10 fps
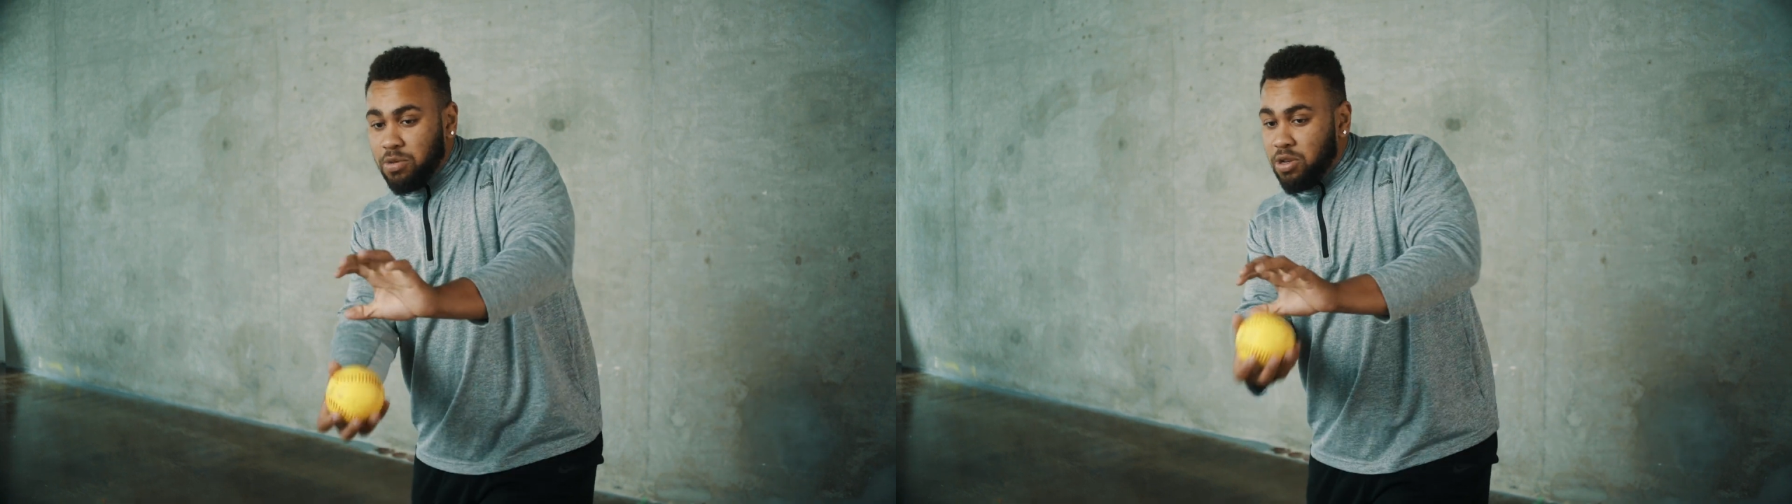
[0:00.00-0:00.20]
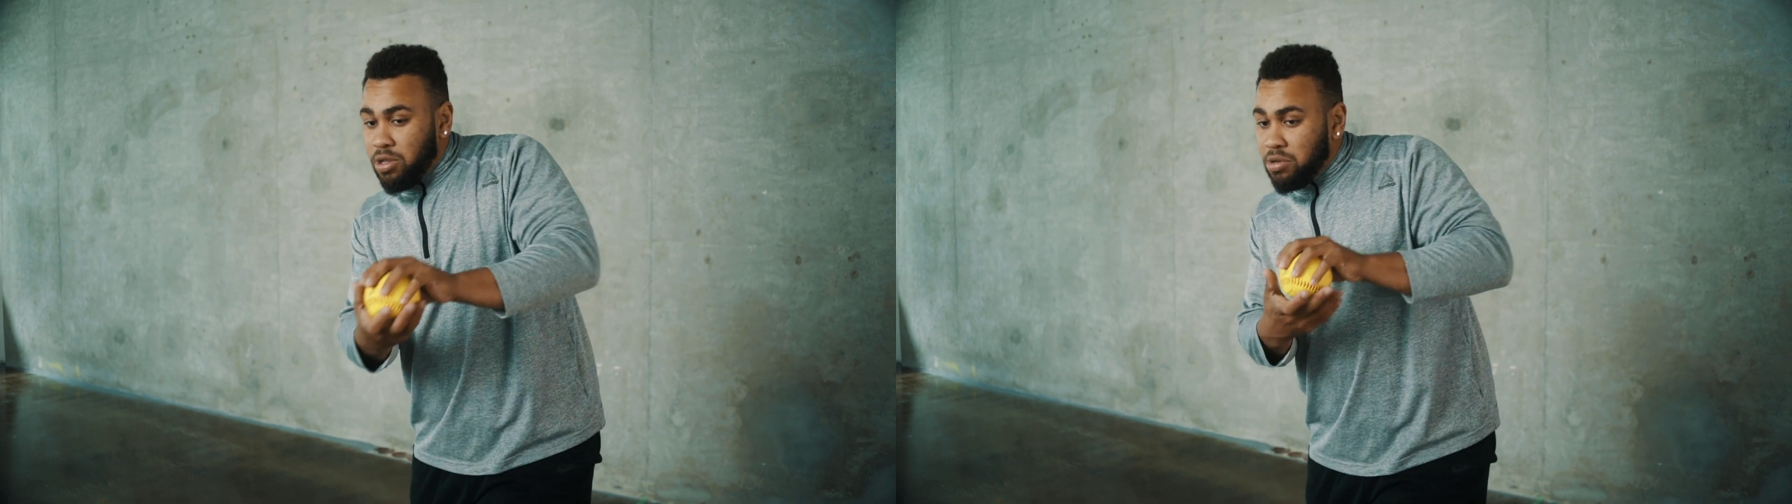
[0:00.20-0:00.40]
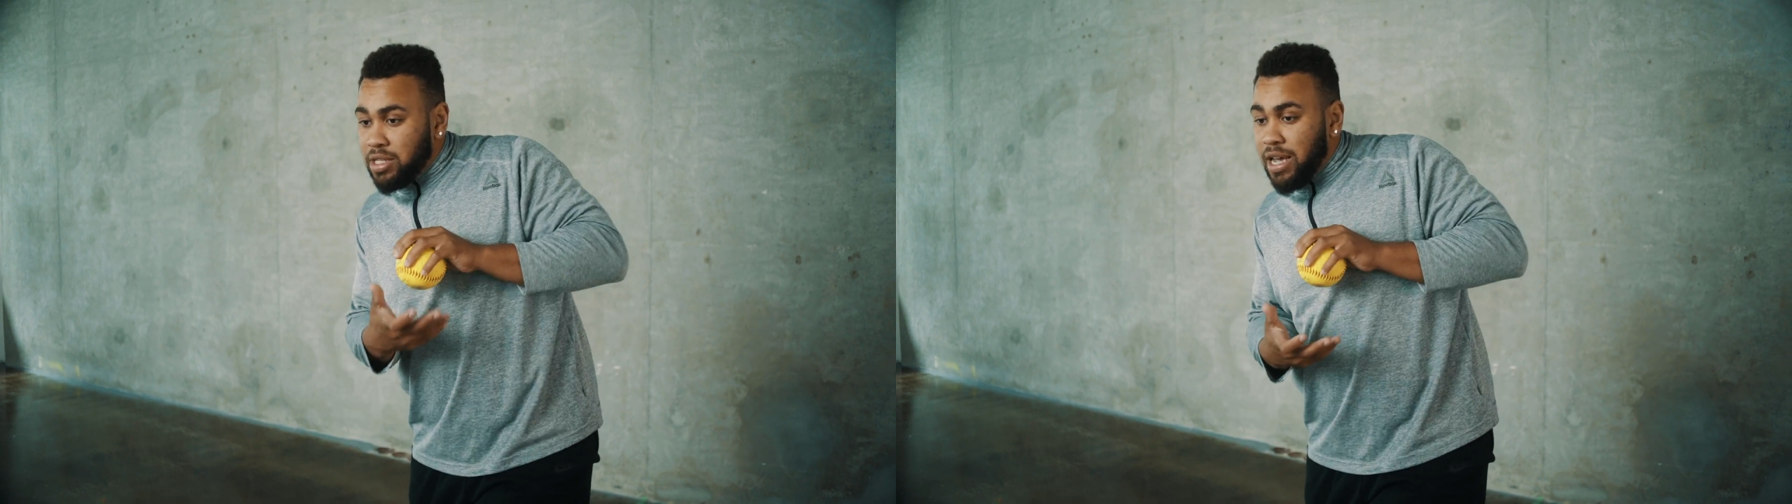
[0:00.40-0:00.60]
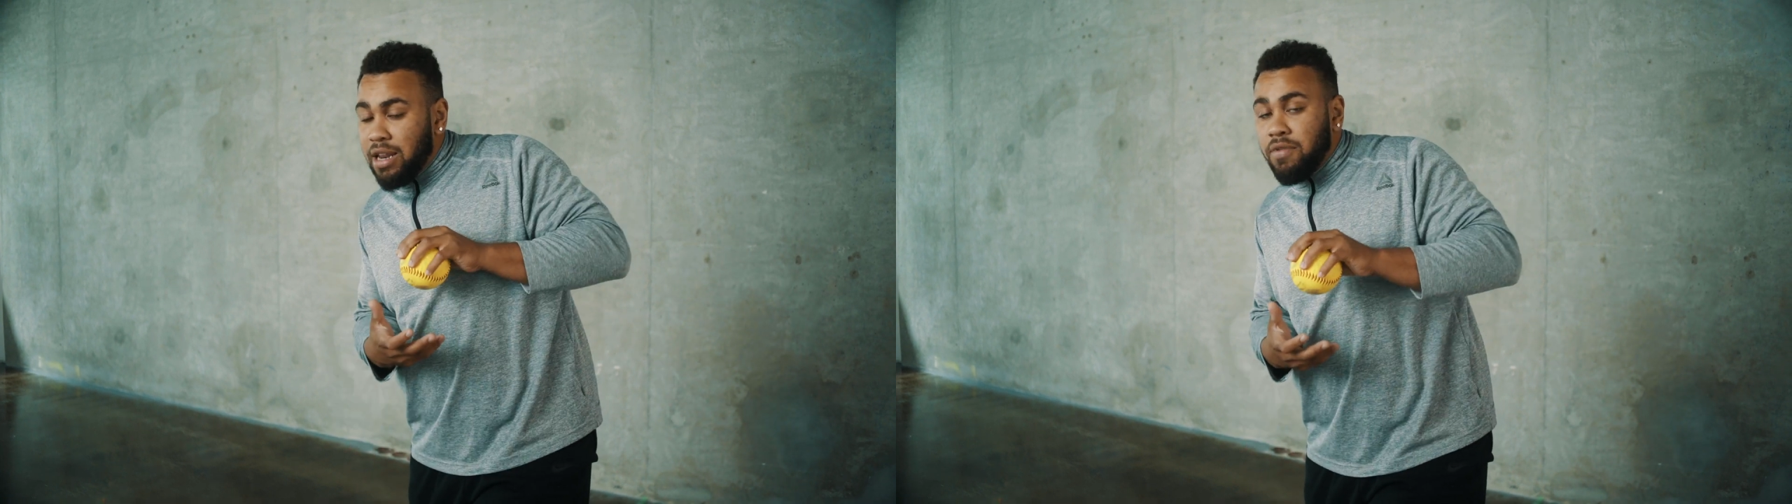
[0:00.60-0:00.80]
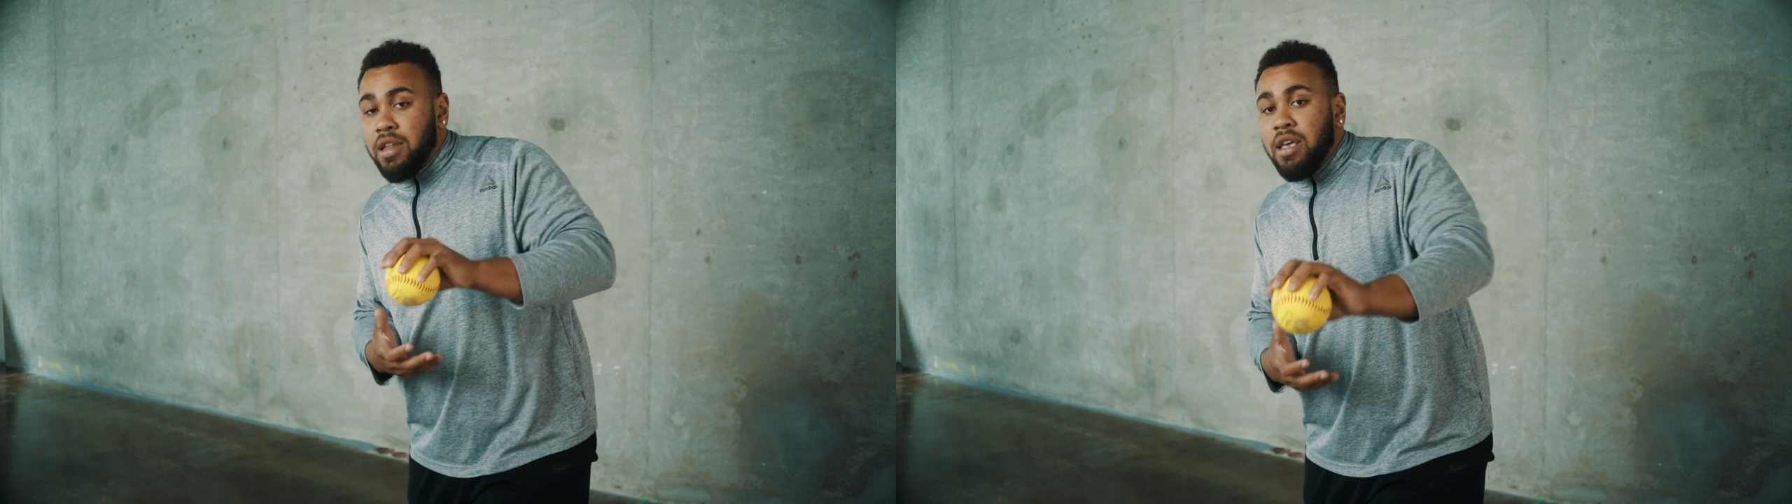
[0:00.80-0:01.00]
when you lose sight
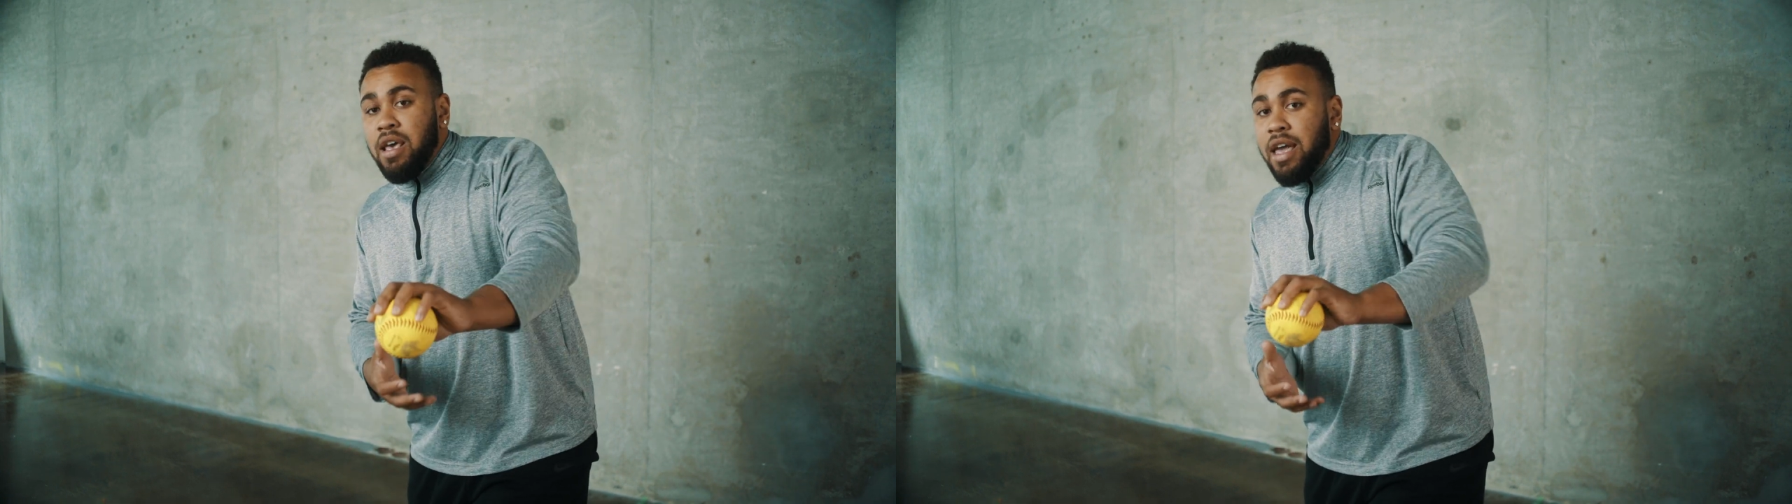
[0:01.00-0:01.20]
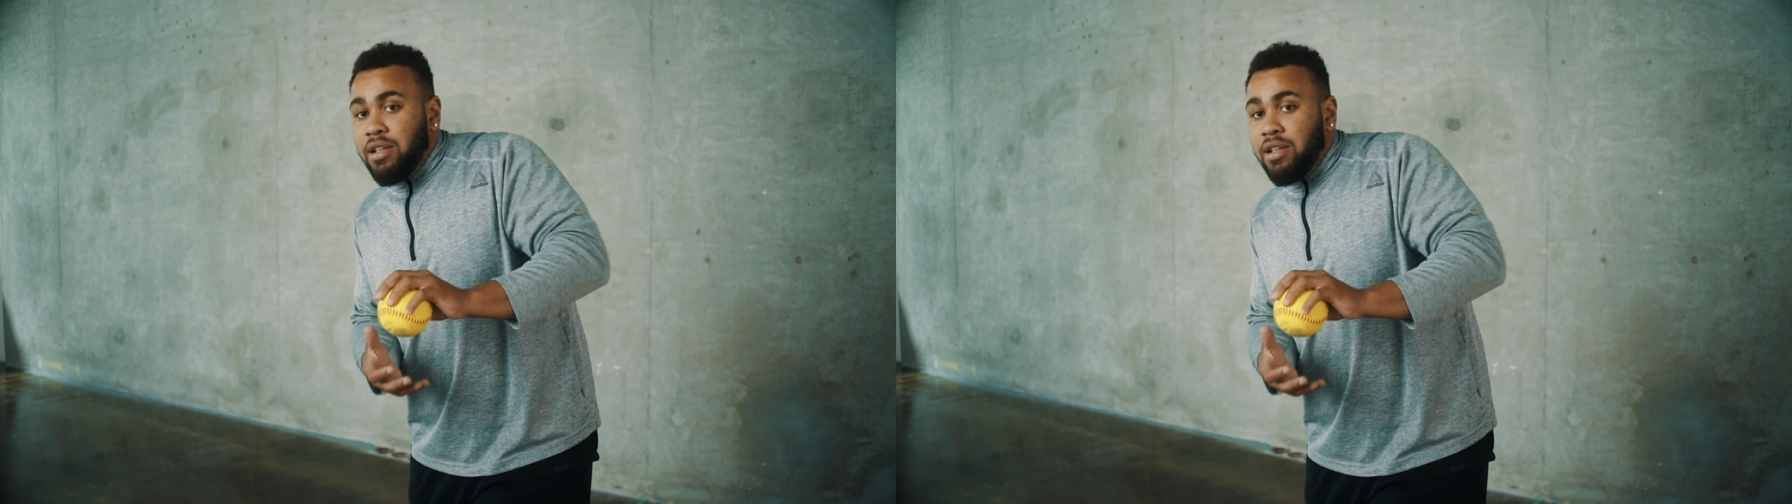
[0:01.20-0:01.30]
of it and